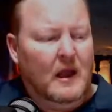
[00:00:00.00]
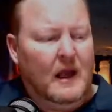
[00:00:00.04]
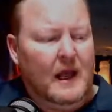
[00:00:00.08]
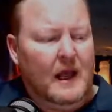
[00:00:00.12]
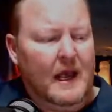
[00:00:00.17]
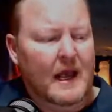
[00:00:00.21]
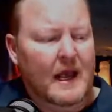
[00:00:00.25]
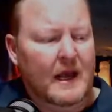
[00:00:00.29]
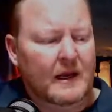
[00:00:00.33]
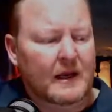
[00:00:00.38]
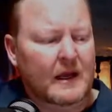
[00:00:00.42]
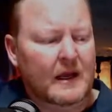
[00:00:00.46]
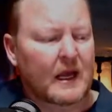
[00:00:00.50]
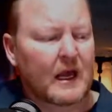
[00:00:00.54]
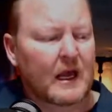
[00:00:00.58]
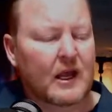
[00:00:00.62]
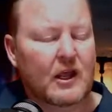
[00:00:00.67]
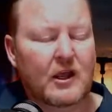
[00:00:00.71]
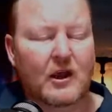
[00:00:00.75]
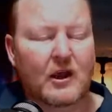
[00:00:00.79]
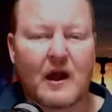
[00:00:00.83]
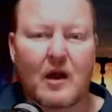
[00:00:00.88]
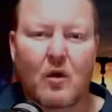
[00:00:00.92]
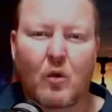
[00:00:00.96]
And
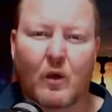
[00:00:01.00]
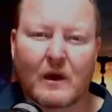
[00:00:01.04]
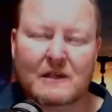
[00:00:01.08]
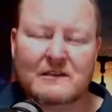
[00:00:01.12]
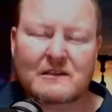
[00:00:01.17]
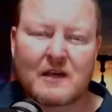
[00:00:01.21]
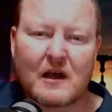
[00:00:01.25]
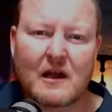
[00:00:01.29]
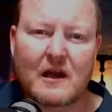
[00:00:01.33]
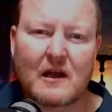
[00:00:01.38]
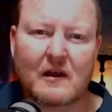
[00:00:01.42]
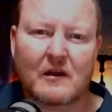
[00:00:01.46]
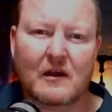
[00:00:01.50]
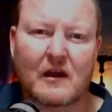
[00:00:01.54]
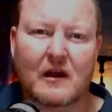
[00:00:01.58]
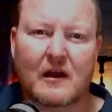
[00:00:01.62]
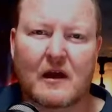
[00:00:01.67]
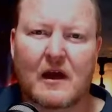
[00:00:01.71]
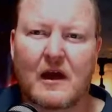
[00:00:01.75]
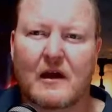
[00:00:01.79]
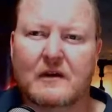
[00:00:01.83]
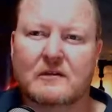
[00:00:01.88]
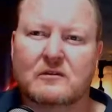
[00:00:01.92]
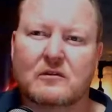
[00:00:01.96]
you know, once I
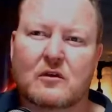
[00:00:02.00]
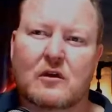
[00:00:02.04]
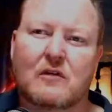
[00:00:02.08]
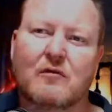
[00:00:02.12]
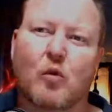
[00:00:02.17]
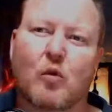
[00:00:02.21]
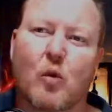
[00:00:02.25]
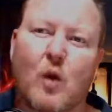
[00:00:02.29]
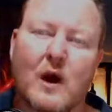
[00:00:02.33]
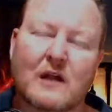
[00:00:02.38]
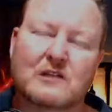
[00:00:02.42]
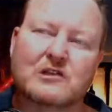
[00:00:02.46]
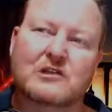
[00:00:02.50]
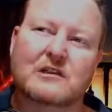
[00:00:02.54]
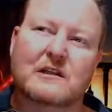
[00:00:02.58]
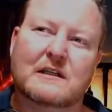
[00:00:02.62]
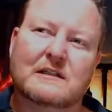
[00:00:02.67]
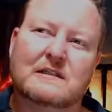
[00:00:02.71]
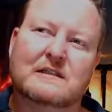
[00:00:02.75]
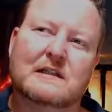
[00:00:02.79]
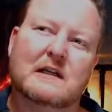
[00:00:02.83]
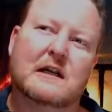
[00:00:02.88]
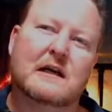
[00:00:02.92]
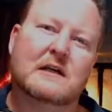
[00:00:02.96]
uh, I sort of watched
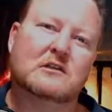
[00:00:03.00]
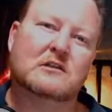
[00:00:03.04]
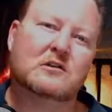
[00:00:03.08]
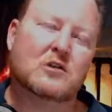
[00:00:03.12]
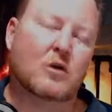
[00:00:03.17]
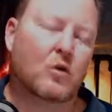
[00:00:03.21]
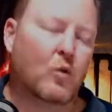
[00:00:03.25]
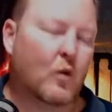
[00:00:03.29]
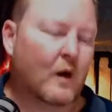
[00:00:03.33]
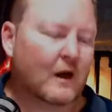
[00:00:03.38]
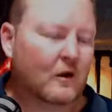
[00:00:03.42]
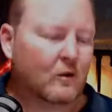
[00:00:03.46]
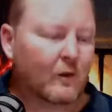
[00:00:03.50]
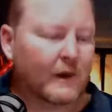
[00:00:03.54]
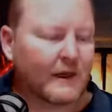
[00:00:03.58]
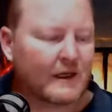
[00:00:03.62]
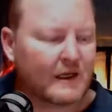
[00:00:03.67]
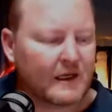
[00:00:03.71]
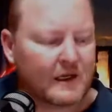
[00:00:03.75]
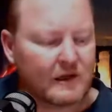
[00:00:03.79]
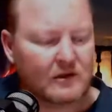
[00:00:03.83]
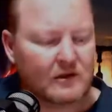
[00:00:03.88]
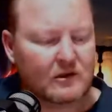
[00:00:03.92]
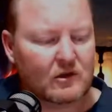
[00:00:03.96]
this and I saw what went
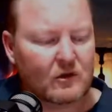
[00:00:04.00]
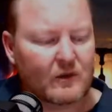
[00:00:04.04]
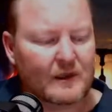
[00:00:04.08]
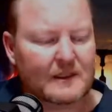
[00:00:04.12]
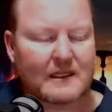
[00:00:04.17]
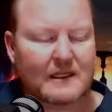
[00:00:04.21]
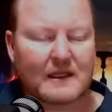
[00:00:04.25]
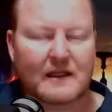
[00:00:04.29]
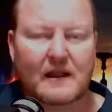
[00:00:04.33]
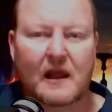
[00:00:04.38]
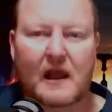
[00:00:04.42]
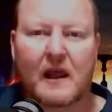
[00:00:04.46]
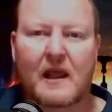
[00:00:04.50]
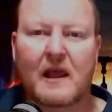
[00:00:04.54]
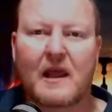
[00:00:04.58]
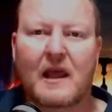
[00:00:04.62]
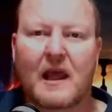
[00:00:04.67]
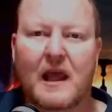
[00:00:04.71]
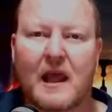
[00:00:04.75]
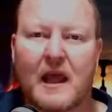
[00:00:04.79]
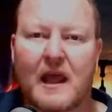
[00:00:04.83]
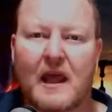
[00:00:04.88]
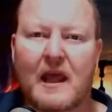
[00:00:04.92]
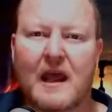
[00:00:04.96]
into it and the
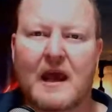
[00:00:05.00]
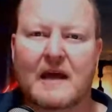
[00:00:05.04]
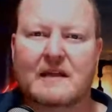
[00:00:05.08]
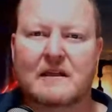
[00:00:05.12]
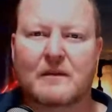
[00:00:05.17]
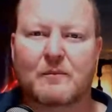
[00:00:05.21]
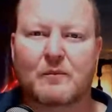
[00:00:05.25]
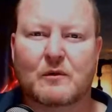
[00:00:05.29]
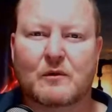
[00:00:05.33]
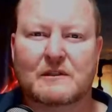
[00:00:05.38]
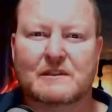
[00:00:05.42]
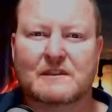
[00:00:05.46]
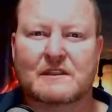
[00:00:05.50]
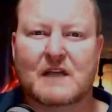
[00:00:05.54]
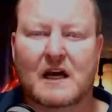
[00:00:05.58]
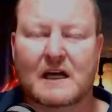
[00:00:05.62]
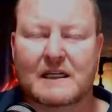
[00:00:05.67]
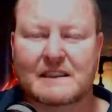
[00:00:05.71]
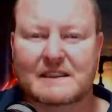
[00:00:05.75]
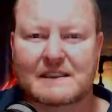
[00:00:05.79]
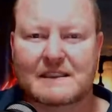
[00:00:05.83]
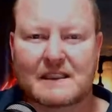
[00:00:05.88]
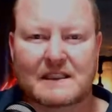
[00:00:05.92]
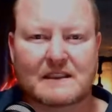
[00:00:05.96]
care and the
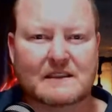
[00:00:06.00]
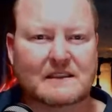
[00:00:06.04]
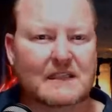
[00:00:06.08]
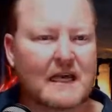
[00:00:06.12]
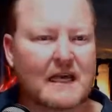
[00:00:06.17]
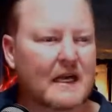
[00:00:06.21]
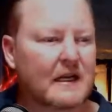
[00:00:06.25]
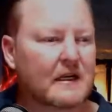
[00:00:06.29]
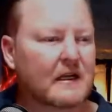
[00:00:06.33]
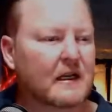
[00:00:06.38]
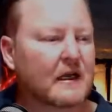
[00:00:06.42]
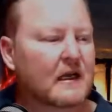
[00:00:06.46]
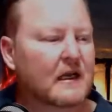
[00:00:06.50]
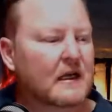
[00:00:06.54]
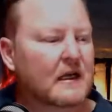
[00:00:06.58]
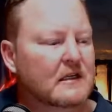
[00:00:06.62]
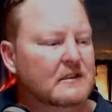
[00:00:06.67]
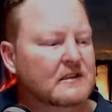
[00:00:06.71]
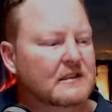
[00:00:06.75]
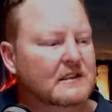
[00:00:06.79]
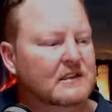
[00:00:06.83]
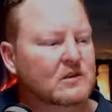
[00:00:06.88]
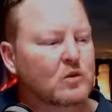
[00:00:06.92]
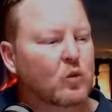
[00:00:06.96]
preciseness and
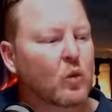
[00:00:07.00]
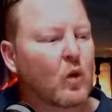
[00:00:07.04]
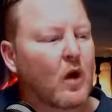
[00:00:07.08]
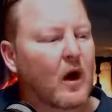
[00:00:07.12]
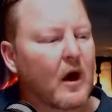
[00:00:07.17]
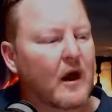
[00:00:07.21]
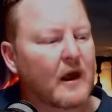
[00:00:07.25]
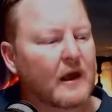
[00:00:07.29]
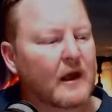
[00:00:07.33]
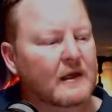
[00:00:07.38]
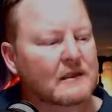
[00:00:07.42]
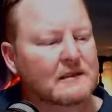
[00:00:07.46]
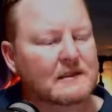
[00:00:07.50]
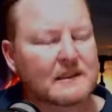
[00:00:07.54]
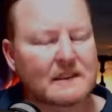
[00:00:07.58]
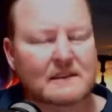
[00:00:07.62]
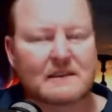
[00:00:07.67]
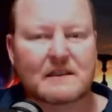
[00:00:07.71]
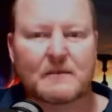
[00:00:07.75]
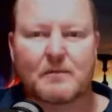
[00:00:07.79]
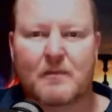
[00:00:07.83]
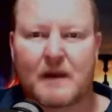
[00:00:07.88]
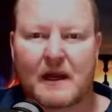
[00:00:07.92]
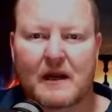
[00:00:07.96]
just why is
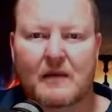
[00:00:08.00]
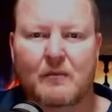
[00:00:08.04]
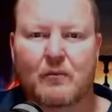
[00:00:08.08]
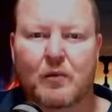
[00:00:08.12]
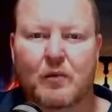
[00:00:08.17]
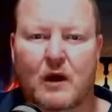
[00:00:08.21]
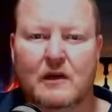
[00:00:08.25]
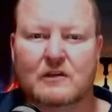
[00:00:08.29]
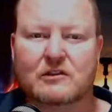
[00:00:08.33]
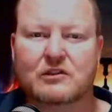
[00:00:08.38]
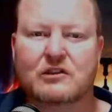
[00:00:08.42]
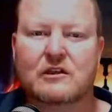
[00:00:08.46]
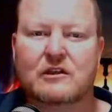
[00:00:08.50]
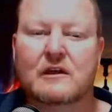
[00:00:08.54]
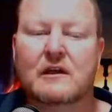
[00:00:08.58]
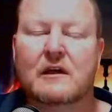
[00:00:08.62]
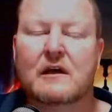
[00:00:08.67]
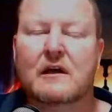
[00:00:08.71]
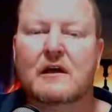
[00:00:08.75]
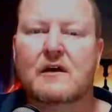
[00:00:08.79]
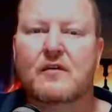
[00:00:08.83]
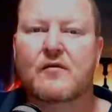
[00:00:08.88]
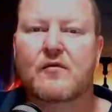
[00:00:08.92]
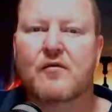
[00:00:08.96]
this a better brush
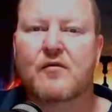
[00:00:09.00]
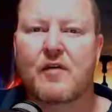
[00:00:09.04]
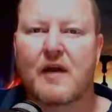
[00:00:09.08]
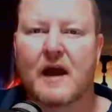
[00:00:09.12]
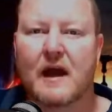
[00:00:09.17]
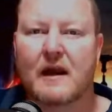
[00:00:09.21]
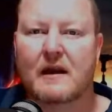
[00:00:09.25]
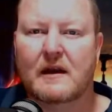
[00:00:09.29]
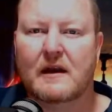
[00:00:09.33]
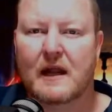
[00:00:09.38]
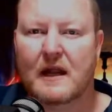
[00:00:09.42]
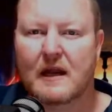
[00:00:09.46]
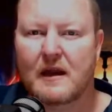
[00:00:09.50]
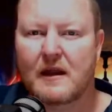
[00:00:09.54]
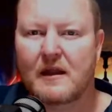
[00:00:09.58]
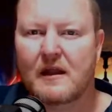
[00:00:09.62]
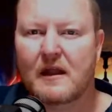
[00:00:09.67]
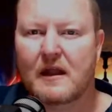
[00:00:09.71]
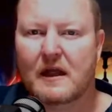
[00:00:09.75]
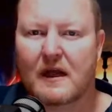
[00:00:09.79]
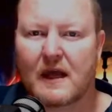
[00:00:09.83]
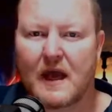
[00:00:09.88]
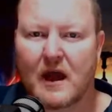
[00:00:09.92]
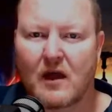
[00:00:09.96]
than
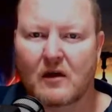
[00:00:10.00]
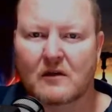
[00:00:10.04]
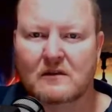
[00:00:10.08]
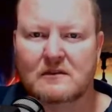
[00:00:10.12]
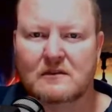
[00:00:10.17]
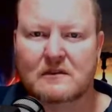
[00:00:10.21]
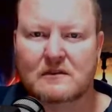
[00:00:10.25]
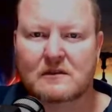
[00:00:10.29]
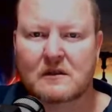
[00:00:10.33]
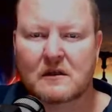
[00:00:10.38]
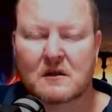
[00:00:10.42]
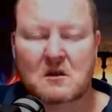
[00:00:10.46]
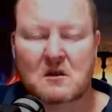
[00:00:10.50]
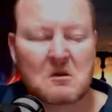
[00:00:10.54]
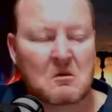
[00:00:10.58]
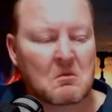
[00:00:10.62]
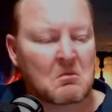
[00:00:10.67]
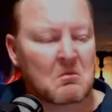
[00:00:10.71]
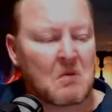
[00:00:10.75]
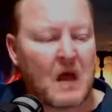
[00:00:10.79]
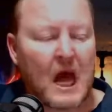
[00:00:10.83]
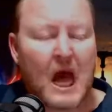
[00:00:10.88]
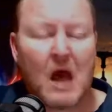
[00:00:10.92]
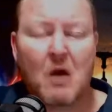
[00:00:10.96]
anything else?
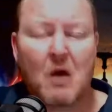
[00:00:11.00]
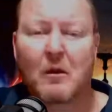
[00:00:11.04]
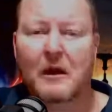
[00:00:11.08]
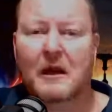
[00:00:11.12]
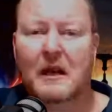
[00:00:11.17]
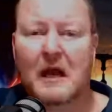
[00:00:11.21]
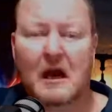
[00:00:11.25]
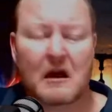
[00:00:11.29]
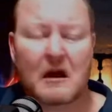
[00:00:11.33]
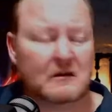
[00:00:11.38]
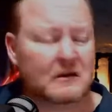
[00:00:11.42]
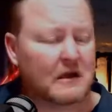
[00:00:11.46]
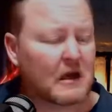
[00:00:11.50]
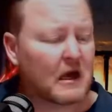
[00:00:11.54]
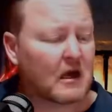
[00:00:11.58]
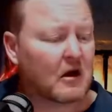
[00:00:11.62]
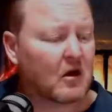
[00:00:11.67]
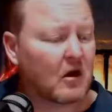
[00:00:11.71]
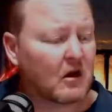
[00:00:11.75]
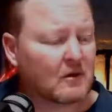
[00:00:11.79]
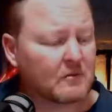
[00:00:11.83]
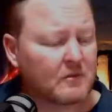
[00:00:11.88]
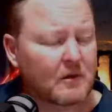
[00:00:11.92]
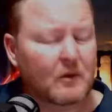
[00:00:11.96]
I went out and I
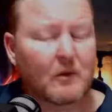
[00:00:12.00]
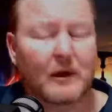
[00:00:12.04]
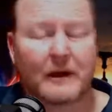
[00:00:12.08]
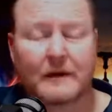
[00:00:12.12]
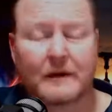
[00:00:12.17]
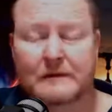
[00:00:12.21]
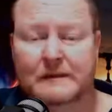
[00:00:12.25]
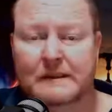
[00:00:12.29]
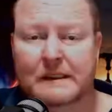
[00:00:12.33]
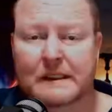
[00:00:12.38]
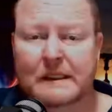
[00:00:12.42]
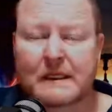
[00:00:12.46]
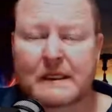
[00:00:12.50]
got me one.